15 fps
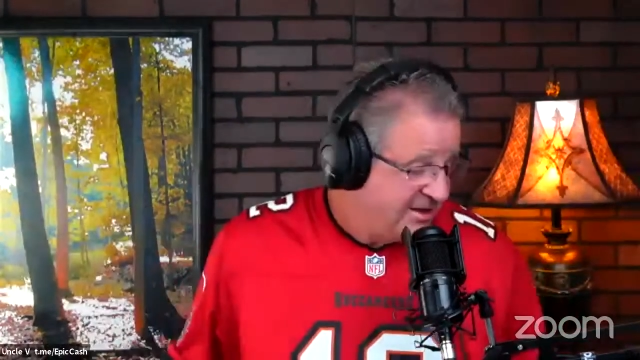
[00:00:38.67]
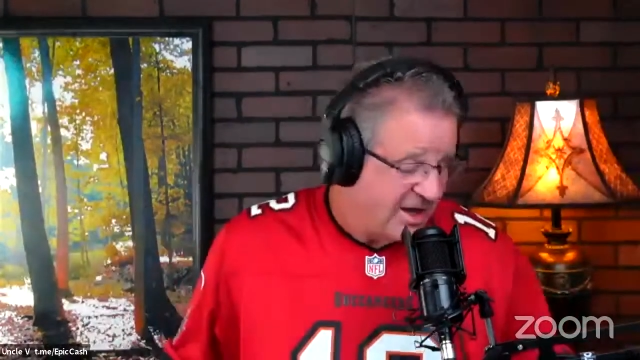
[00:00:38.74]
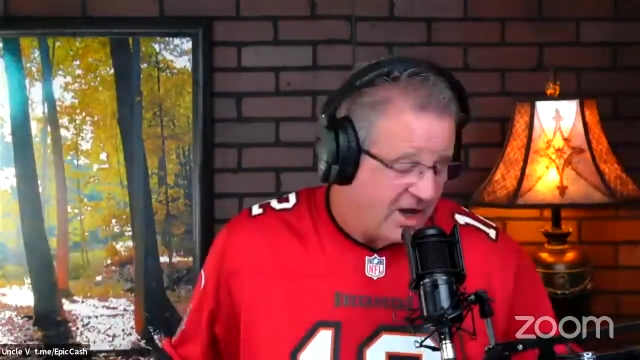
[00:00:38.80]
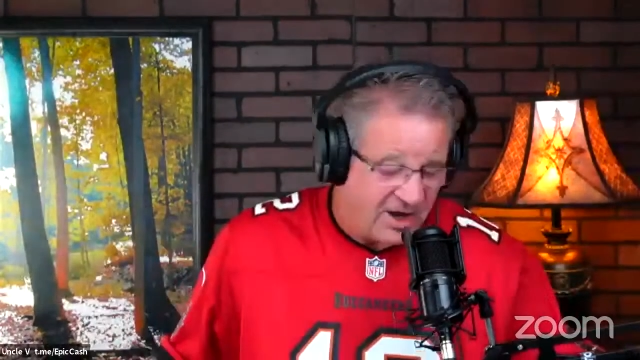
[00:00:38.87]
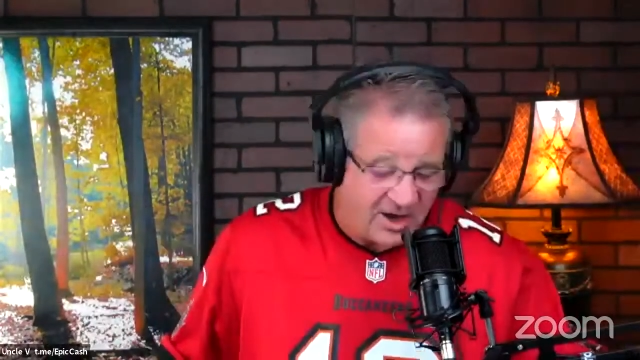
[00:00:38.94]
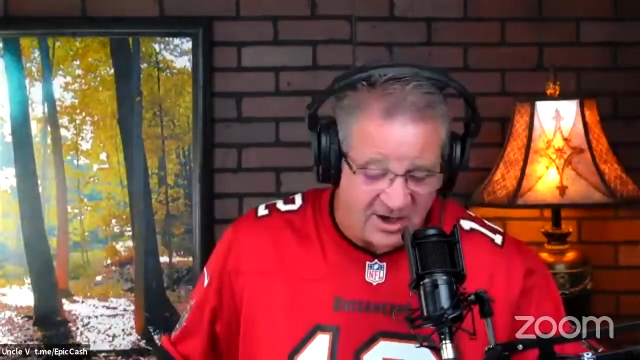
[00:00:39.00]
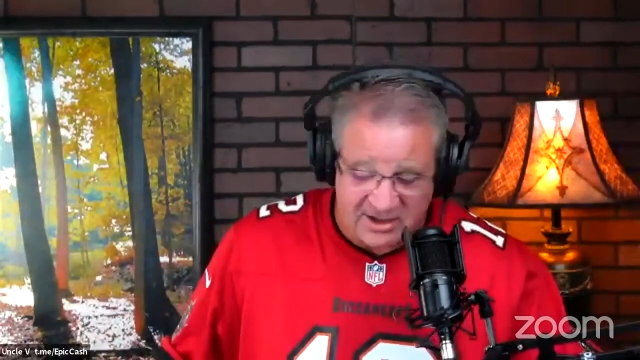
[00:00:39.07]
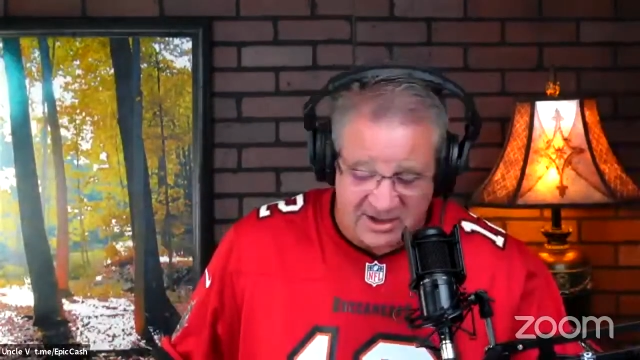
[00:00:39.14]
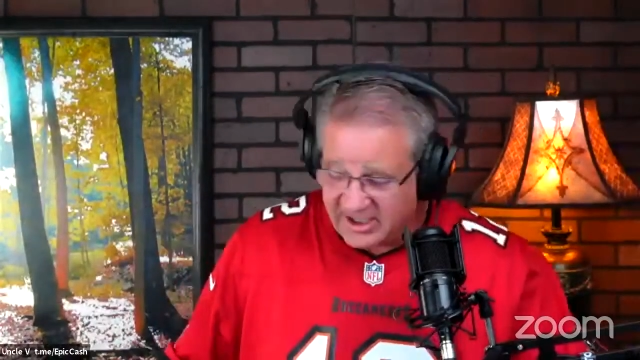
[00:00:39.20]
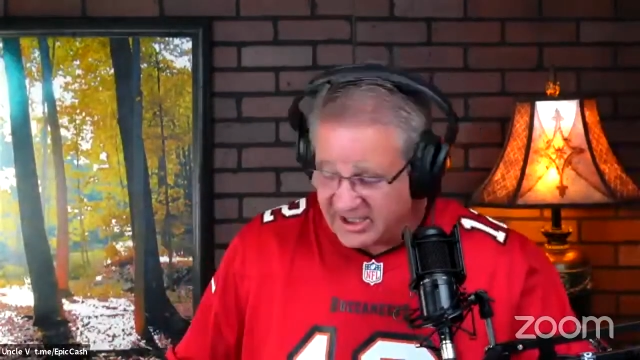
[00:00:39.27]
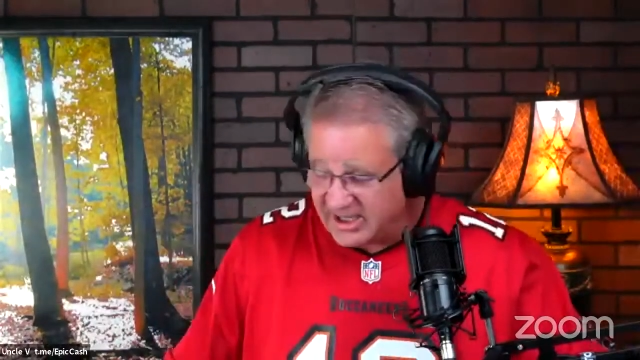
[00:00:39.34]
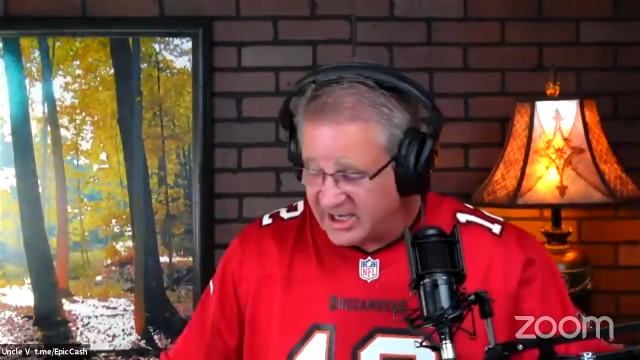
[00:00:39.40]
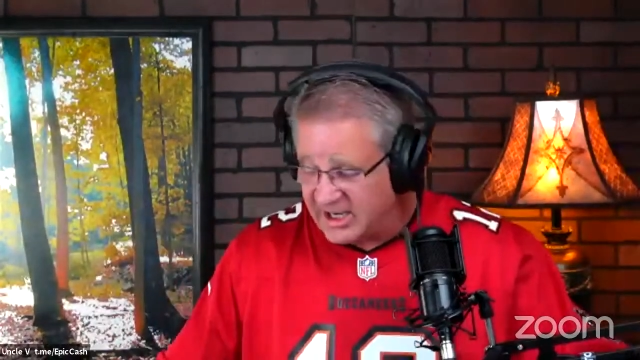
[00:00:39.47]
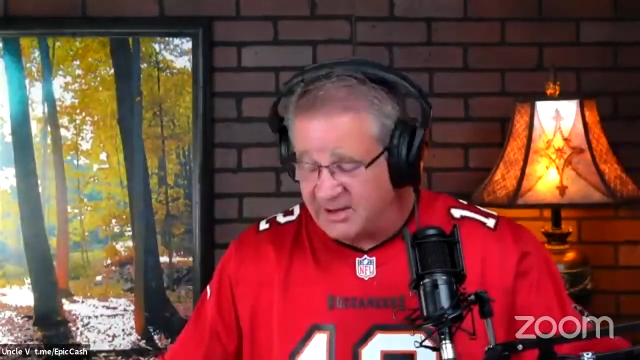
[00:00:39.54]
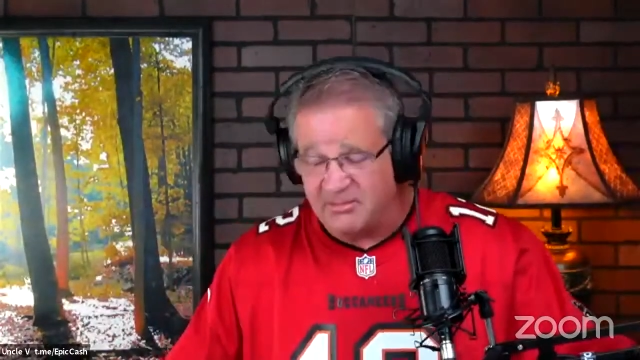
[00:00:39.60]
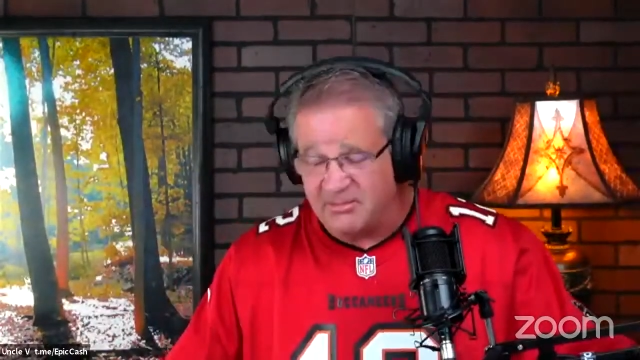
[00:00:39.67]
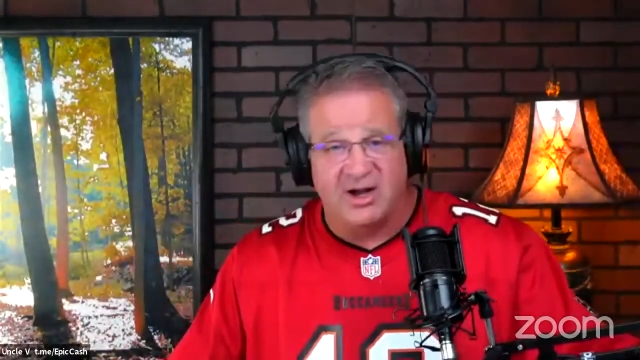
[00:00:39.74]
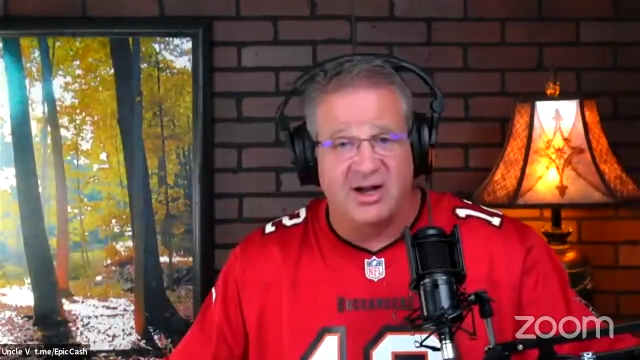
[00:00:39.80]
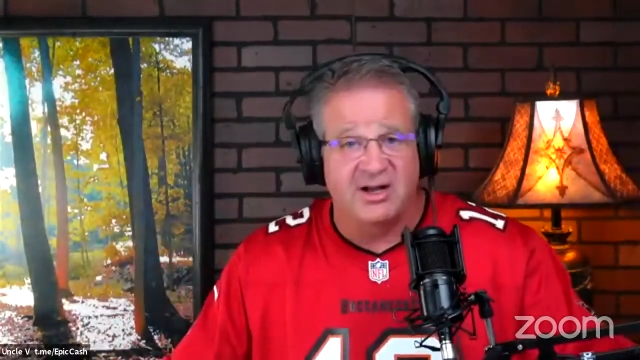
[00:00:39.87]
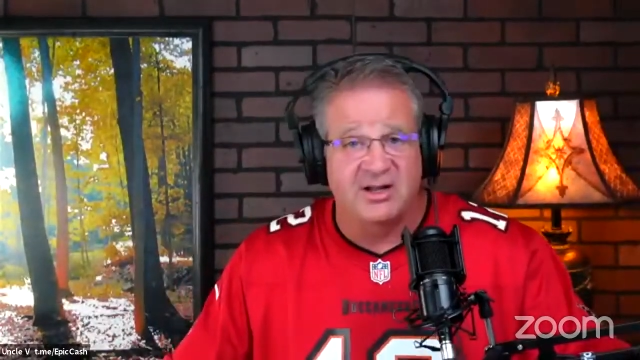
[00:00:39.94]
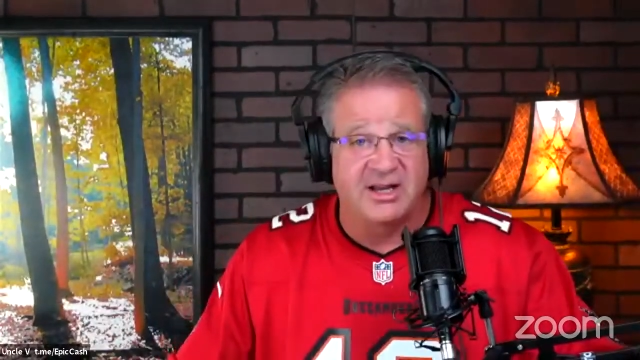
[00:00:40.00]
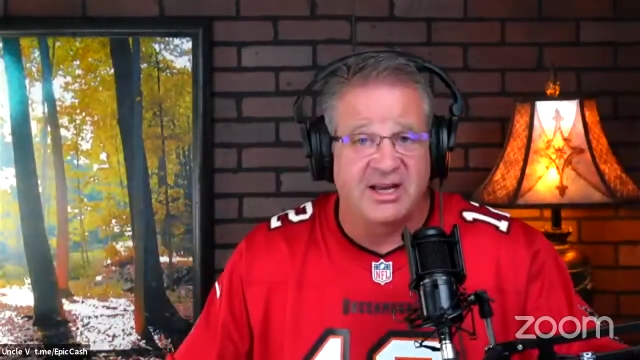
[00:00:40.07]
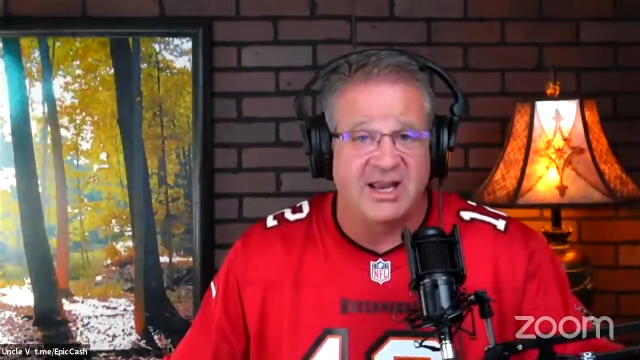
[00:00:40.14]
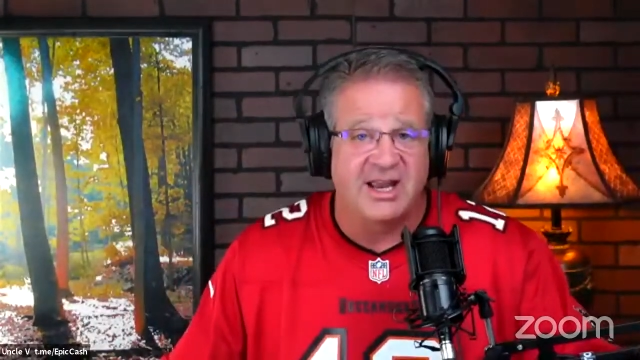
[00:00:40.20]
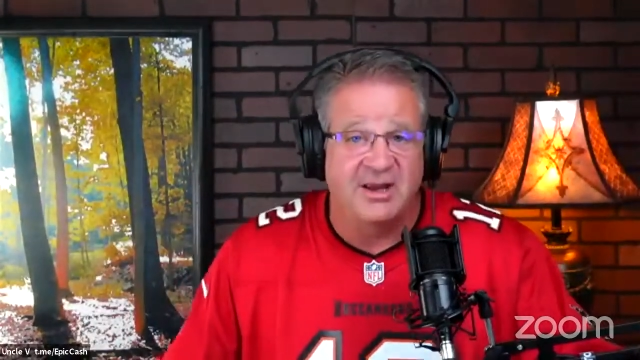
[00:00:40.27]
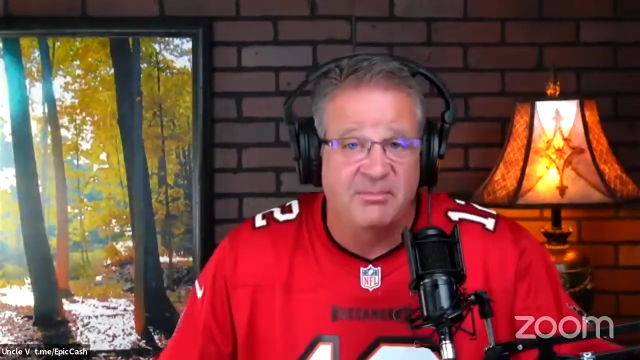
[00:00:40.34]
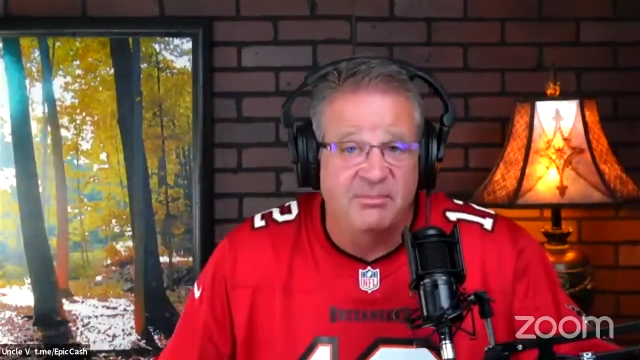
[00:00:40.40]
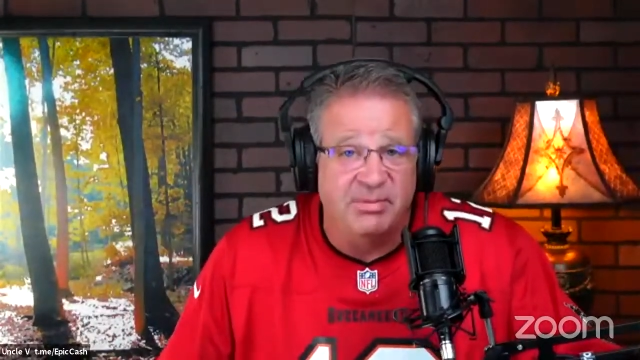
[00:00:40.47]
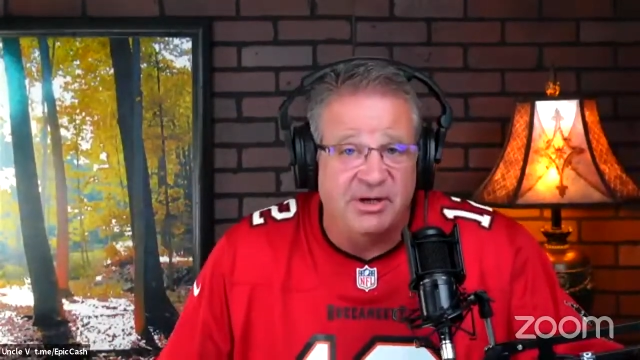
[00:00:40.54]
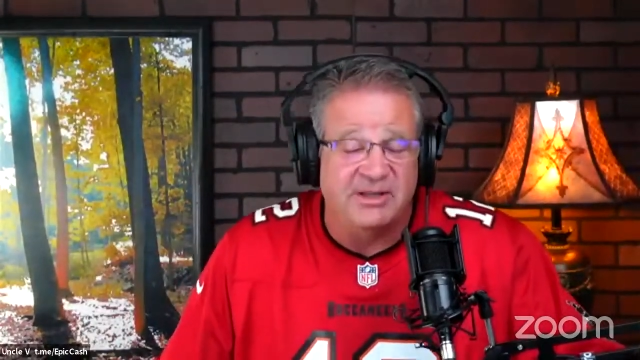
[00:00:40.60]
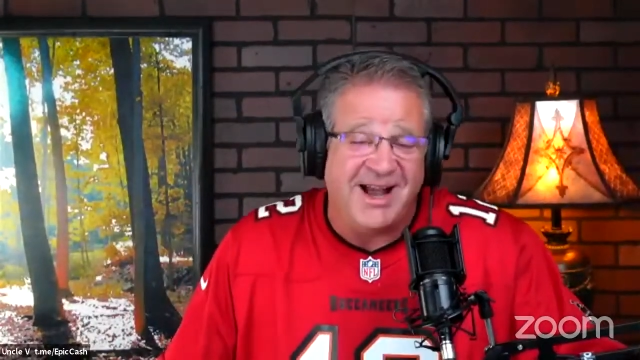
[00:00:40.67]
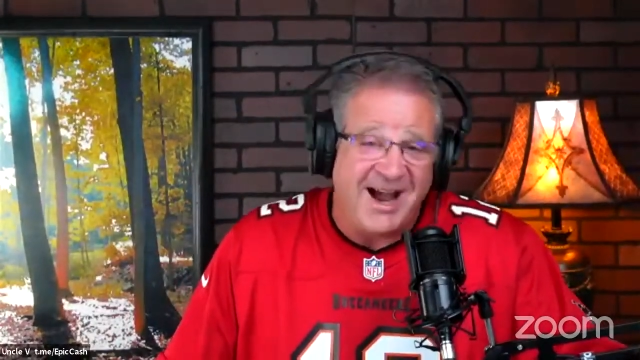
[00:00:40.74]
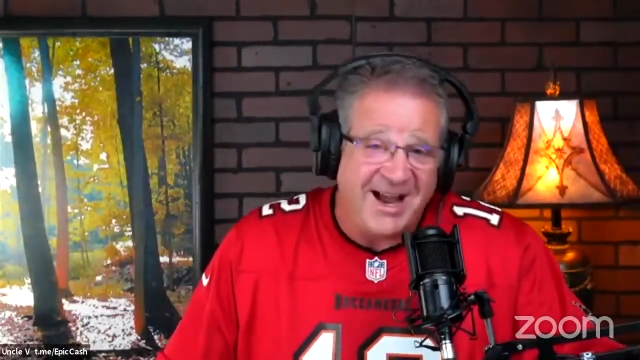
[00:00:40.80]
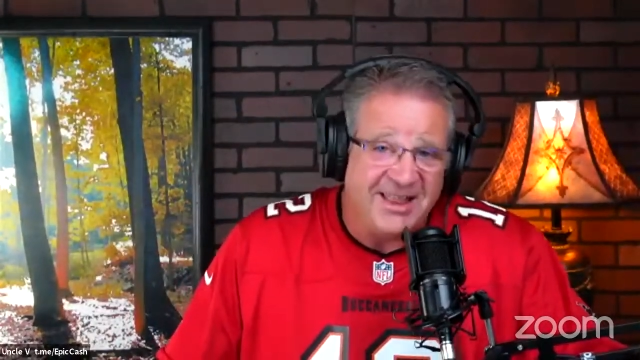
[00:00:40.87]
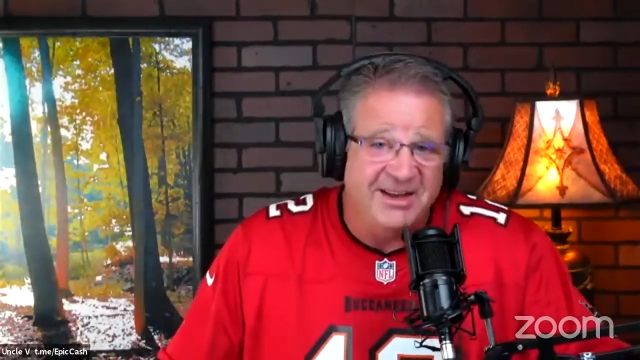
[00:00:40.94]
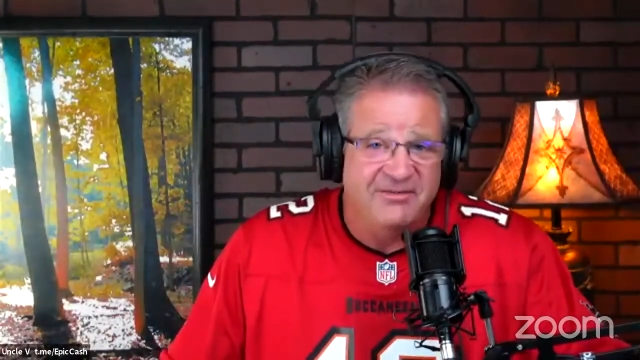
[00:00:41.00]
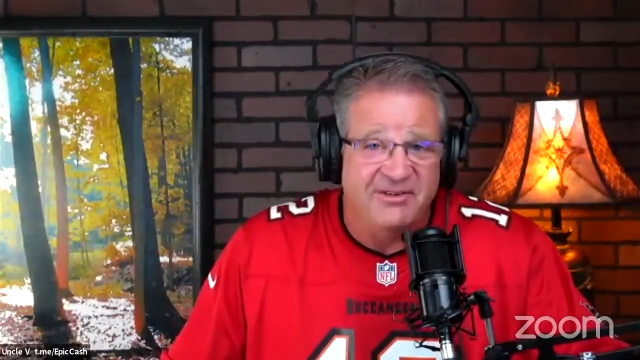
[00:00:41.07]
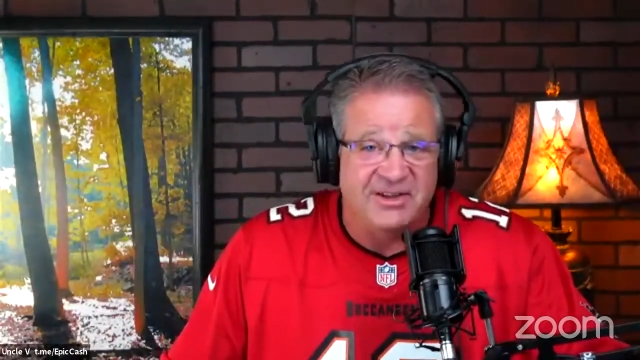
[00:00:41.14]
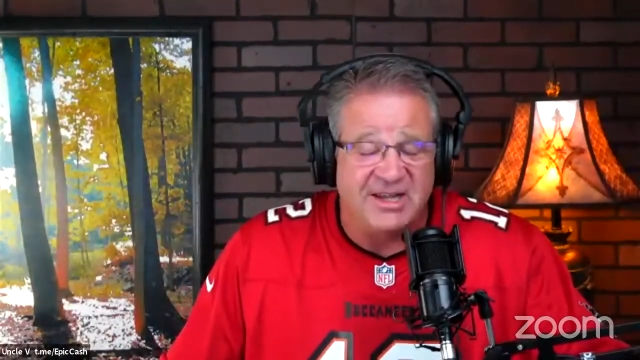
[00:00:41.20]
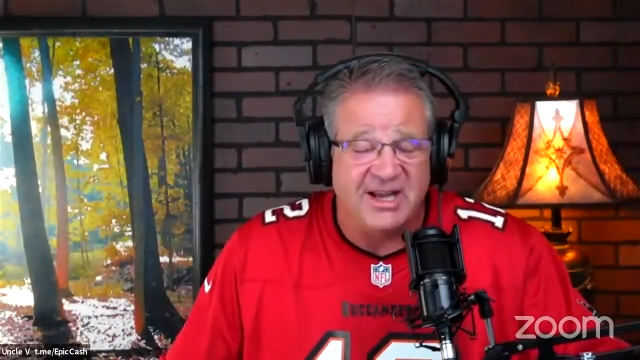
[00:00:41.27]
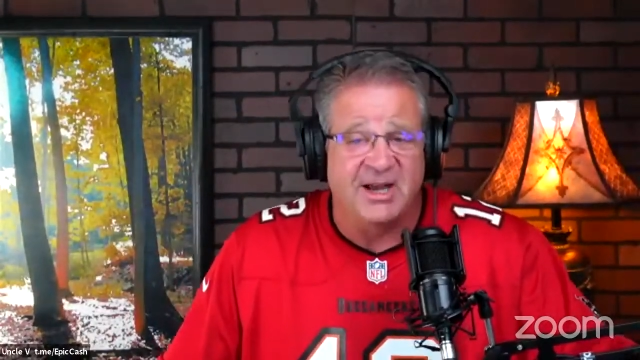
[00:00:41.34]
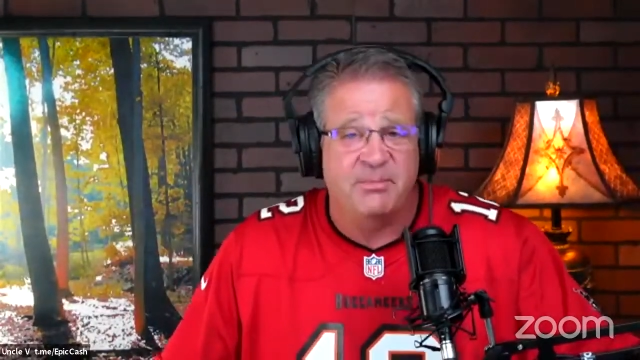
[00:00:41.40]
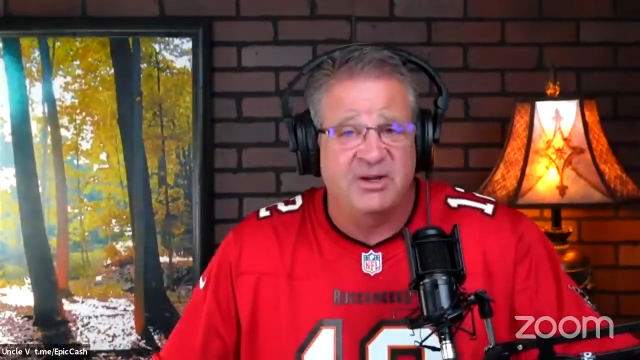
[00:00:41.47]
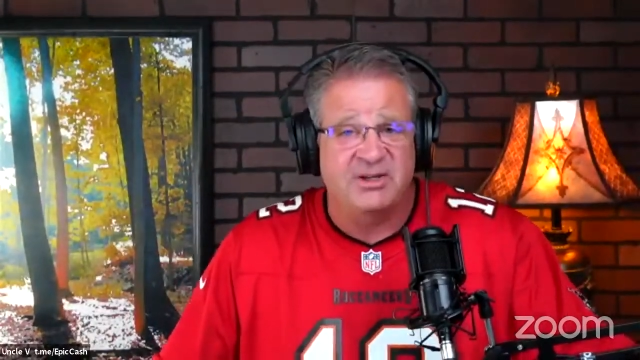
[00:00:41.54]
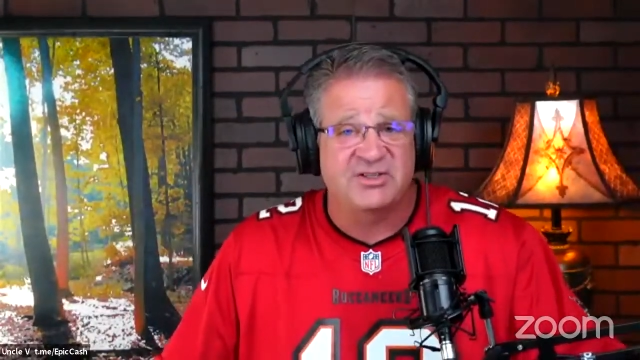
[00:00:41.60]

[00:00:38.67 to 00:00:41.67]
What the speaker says: Ugly game, but I live in Tampa.